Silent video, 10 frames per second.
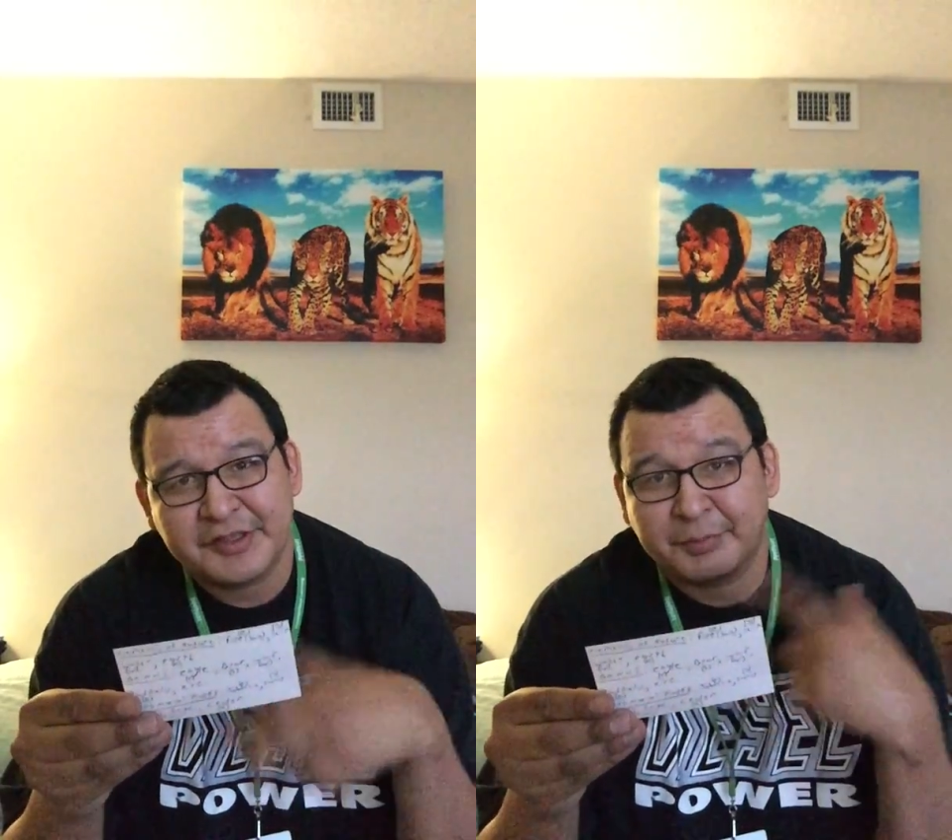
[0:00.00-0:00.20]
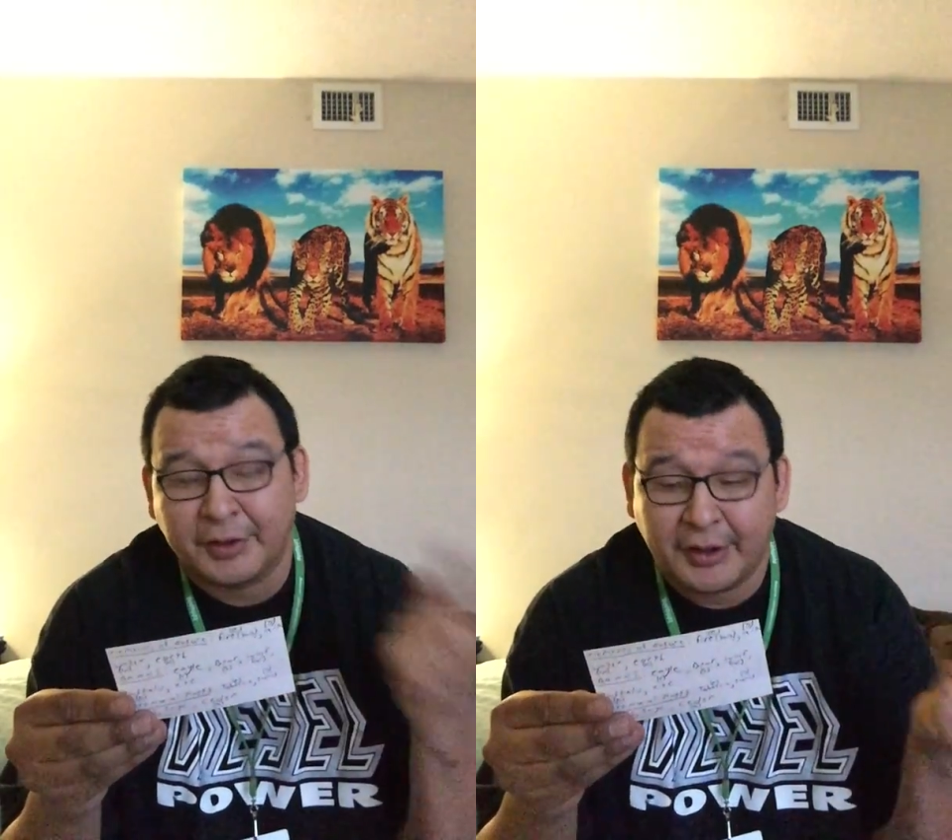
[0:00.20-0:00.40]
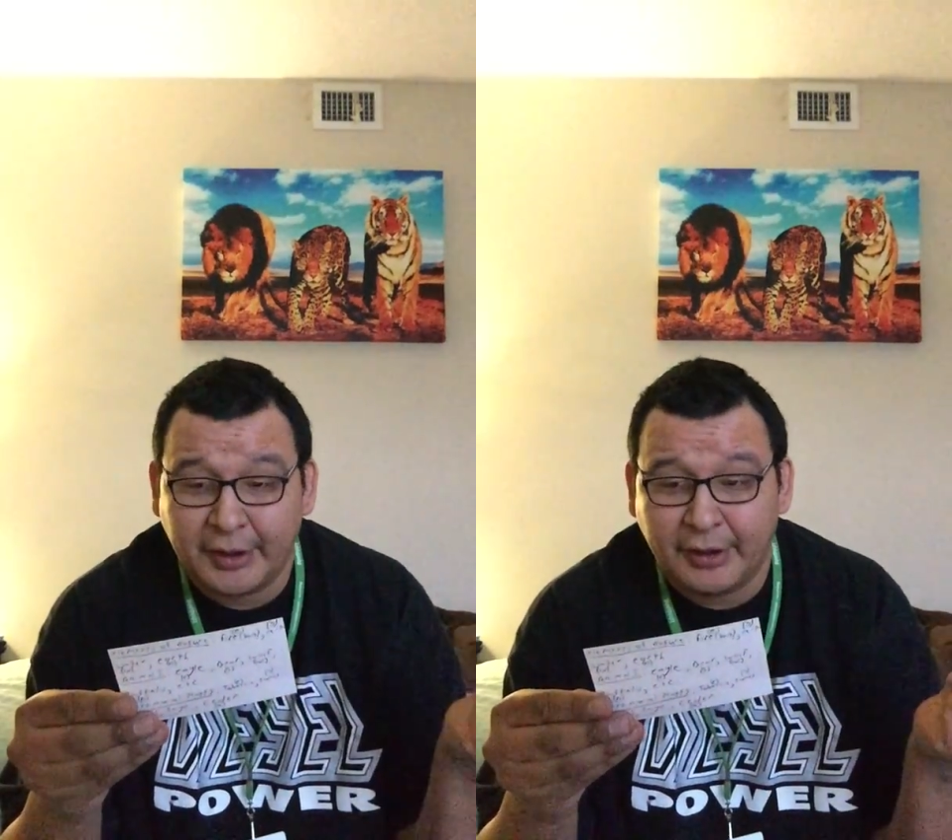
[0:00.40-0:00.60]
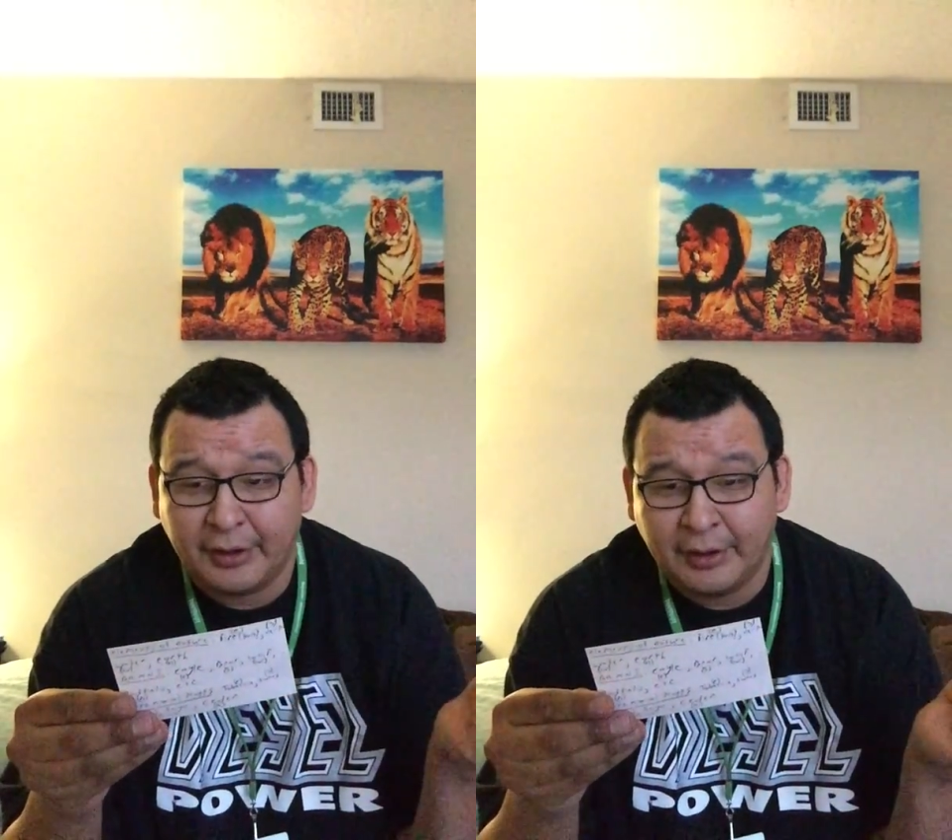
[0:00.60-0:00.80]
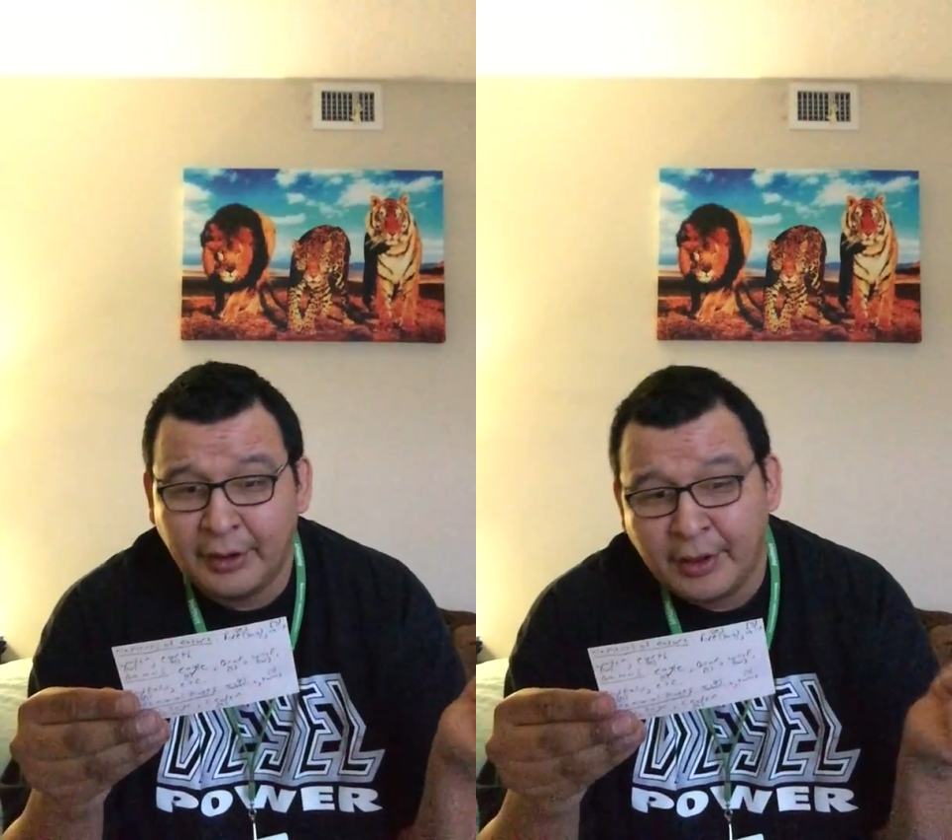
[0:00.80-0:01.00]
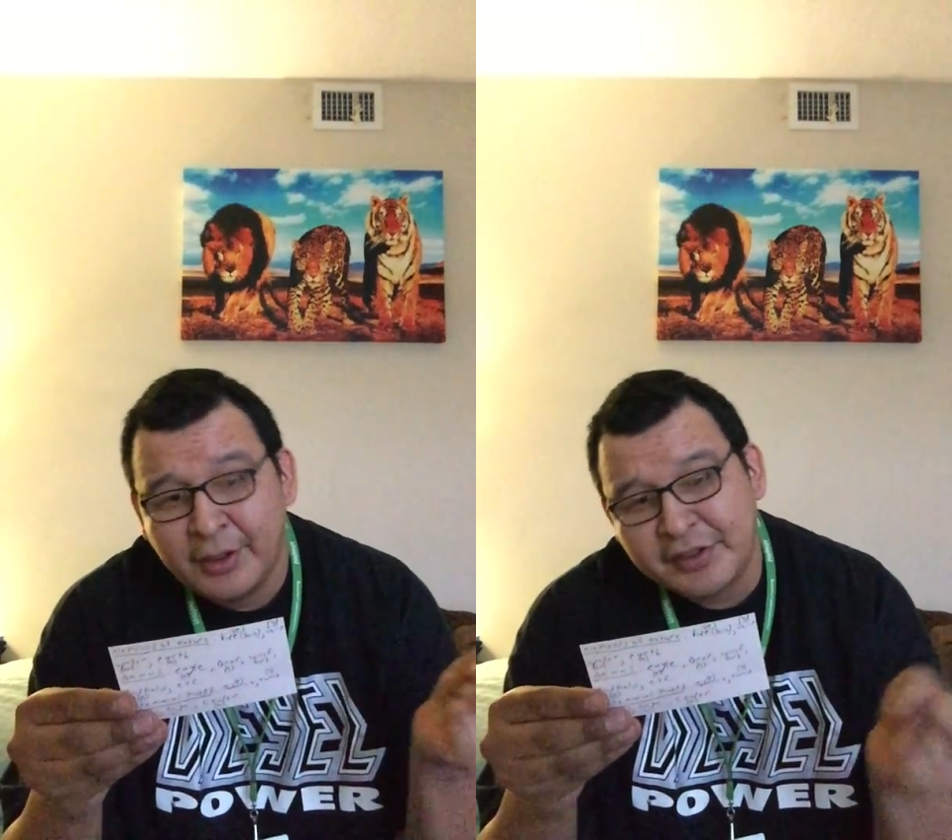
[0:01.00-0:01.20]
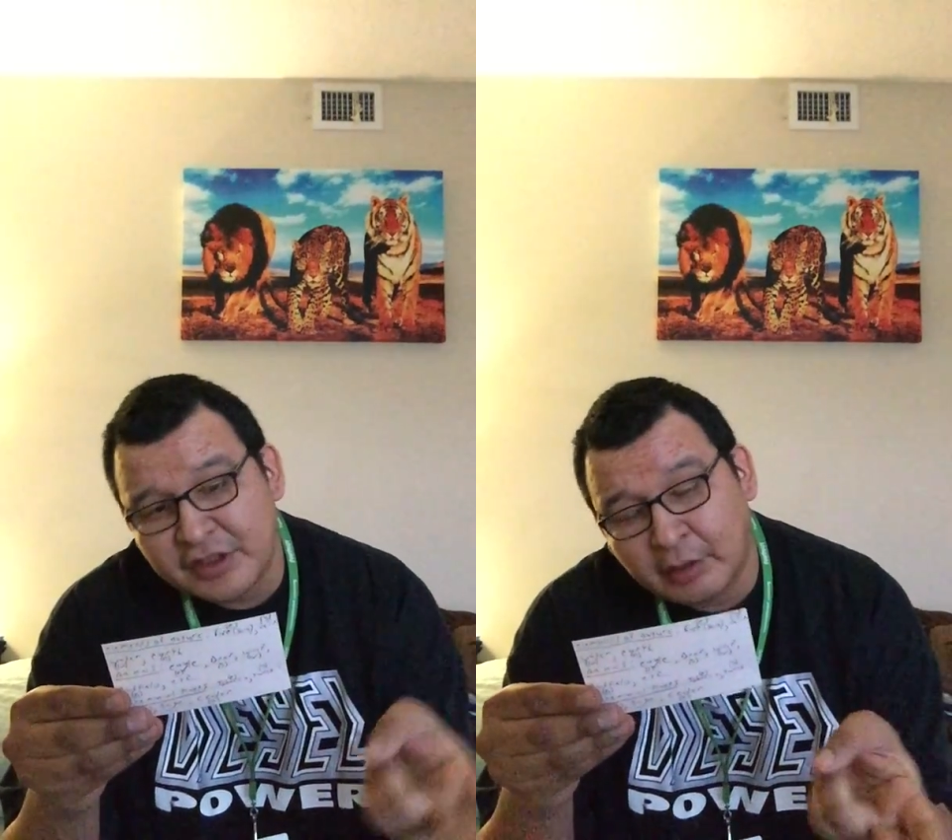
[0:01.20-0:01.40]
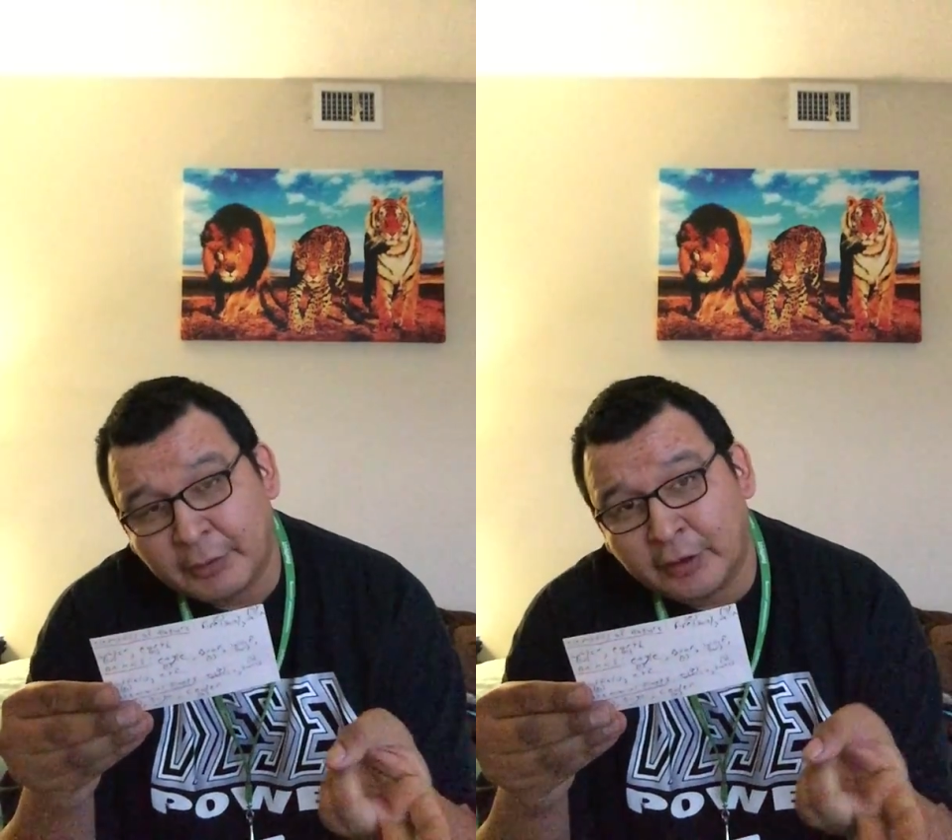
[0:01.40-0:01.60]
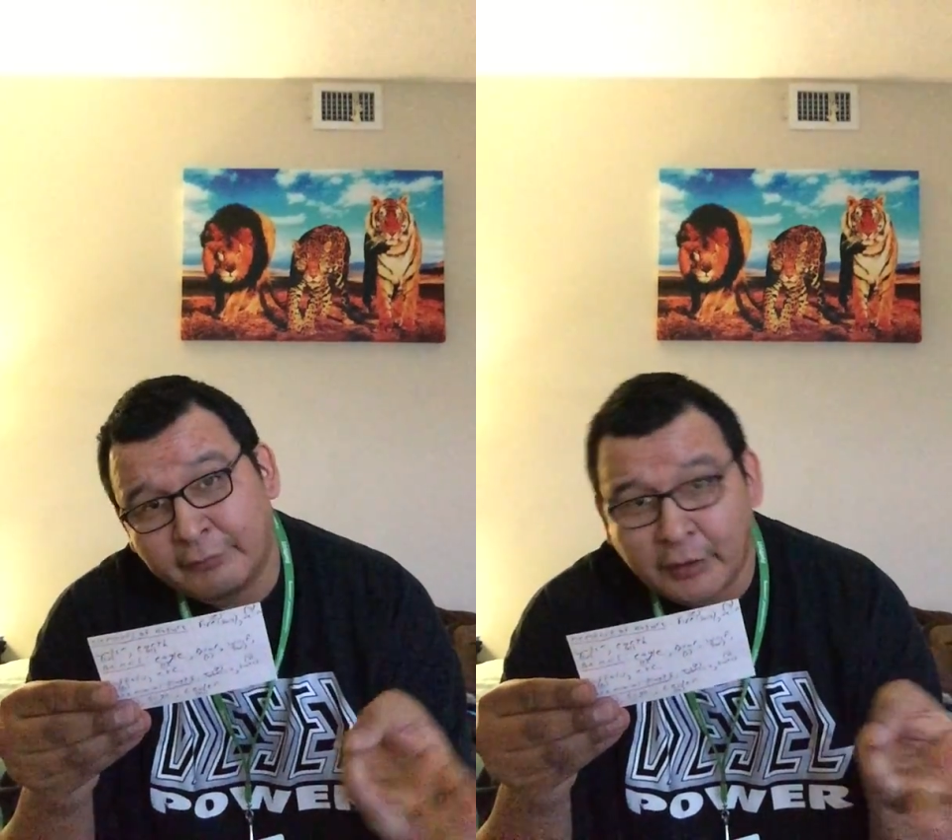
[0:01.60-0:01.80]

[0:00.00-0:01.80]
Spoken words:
spring, summer,